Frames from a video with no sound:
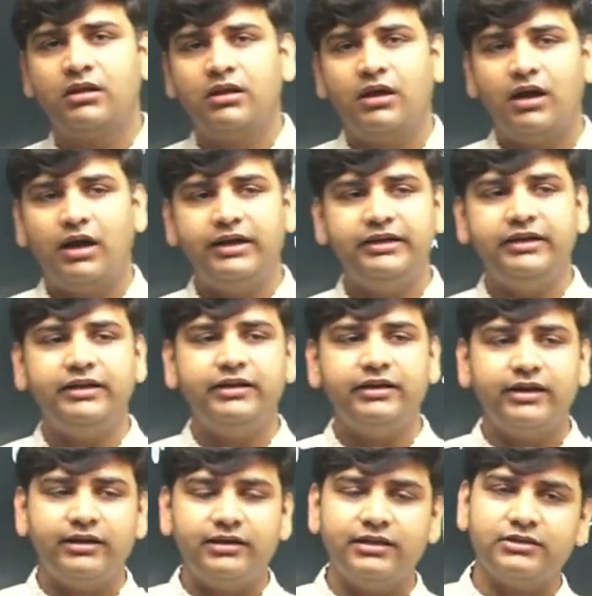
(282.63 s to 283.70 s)
Until and
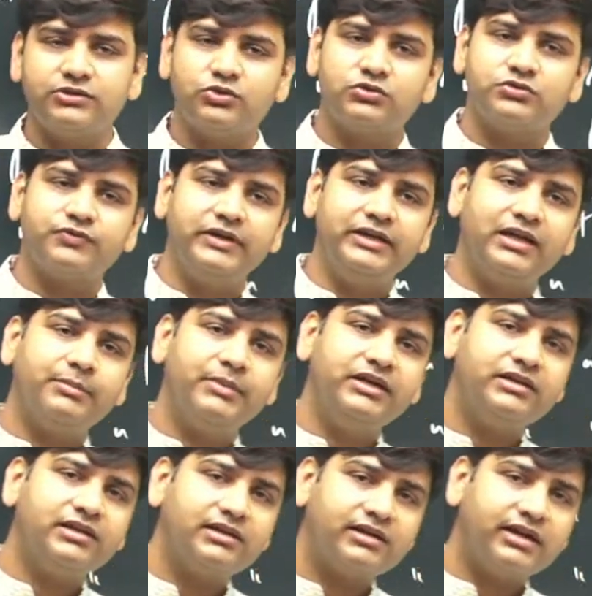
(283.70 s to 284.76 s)
unless those
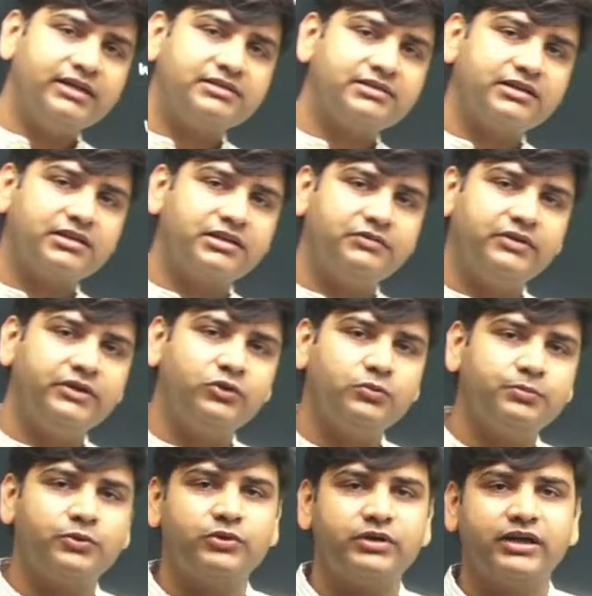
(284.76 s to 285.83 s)
fundamental rights are given to
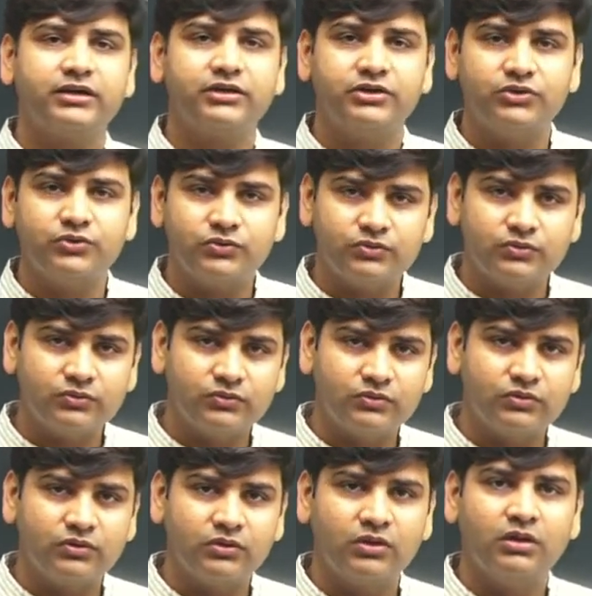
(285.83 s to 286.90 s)
protect you,
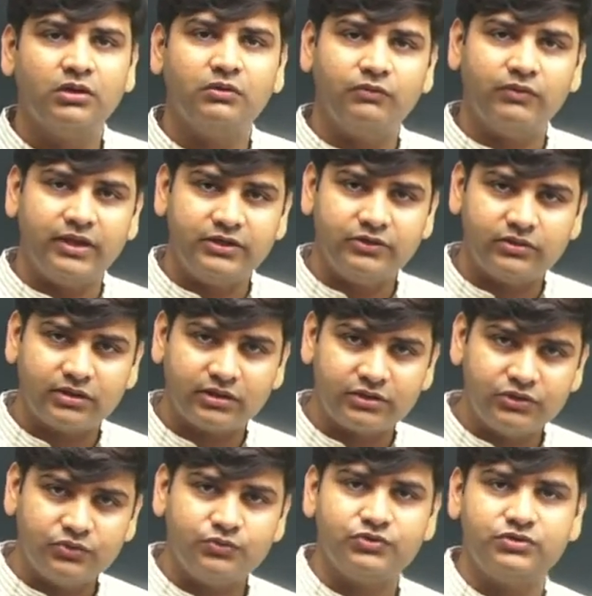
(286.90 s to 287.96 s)
when you are
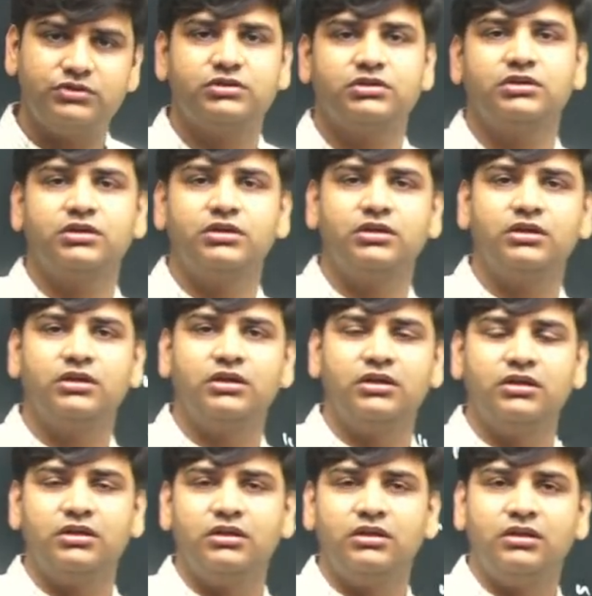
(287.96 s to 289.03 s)
accused,
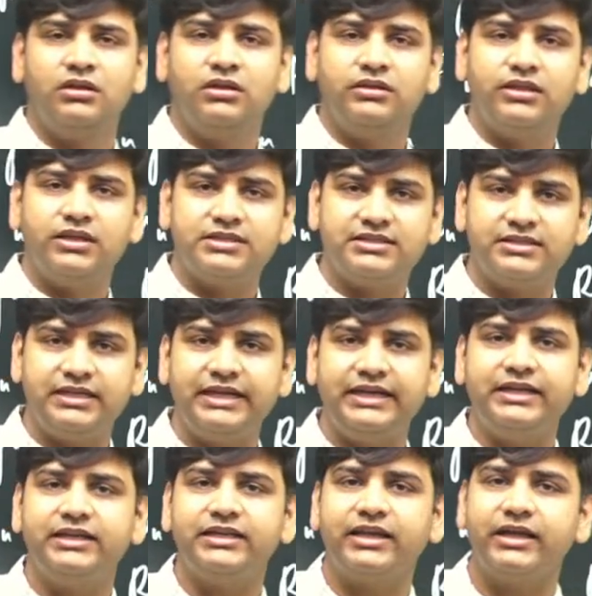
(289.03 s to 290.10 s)
the
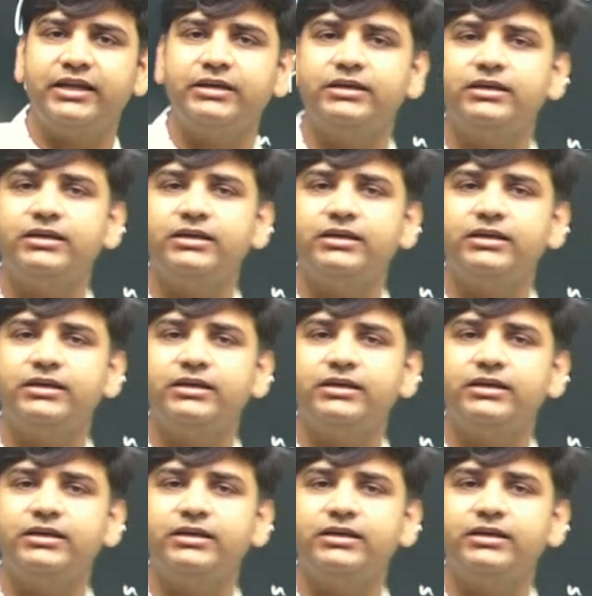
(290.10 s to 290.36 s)
state can